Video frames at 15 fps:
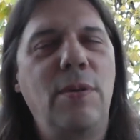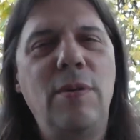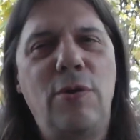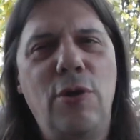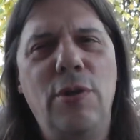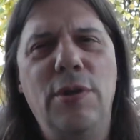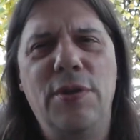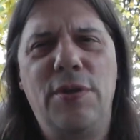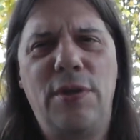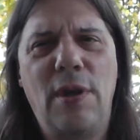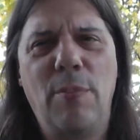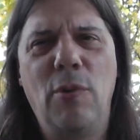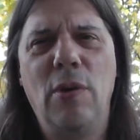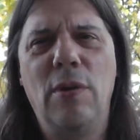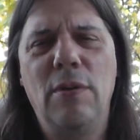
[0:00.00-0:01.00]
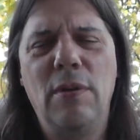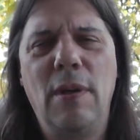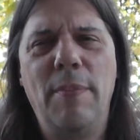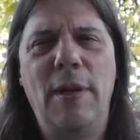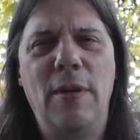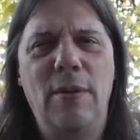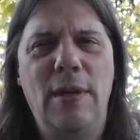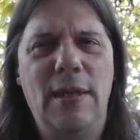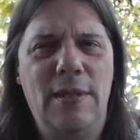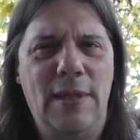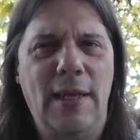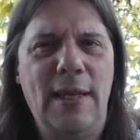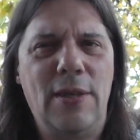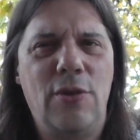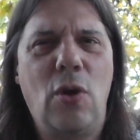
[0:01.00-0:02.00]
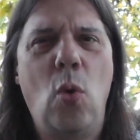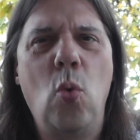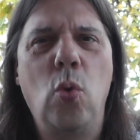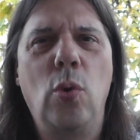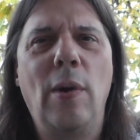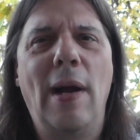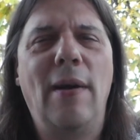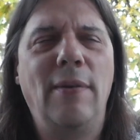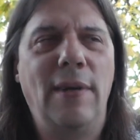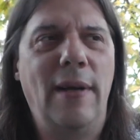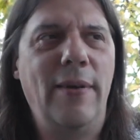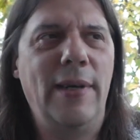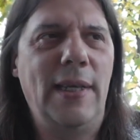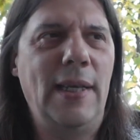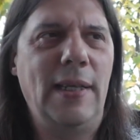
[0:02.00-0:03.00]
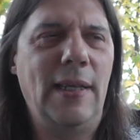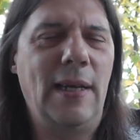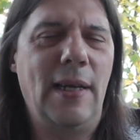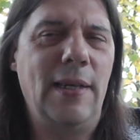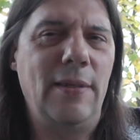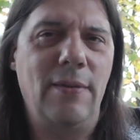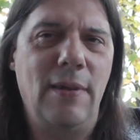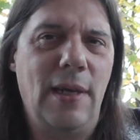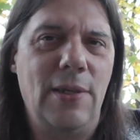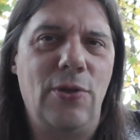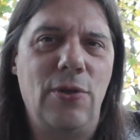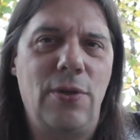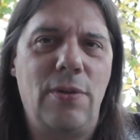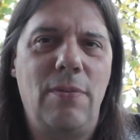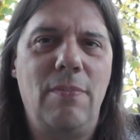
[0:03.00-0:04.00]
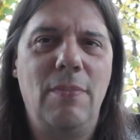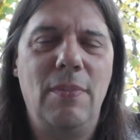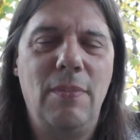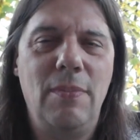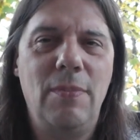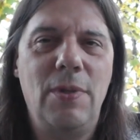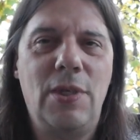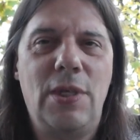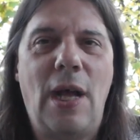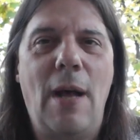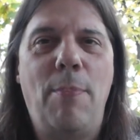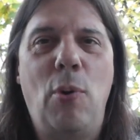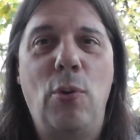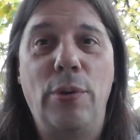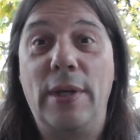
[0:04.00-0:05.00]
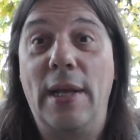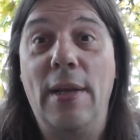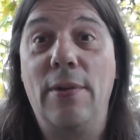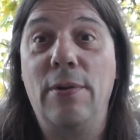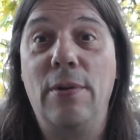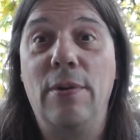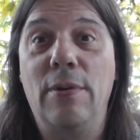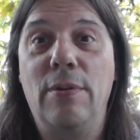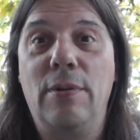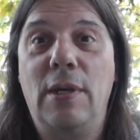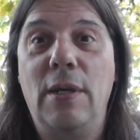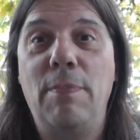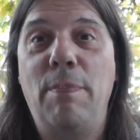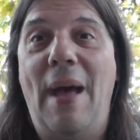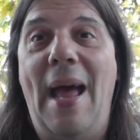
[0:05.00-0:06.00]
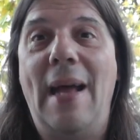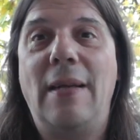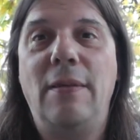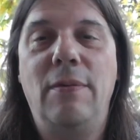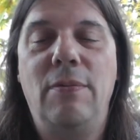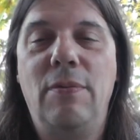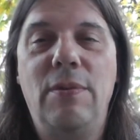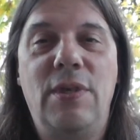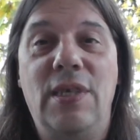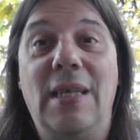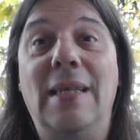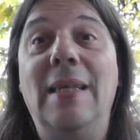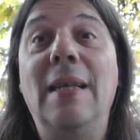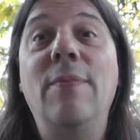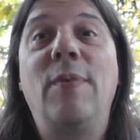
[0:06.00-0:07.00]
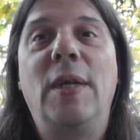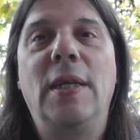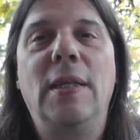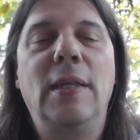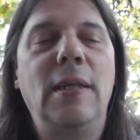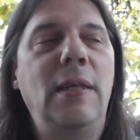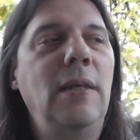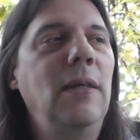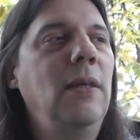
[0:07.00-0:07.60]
during the summer, I mean, as it gets colder out and everything, then I just stop altogether or cut back significantly.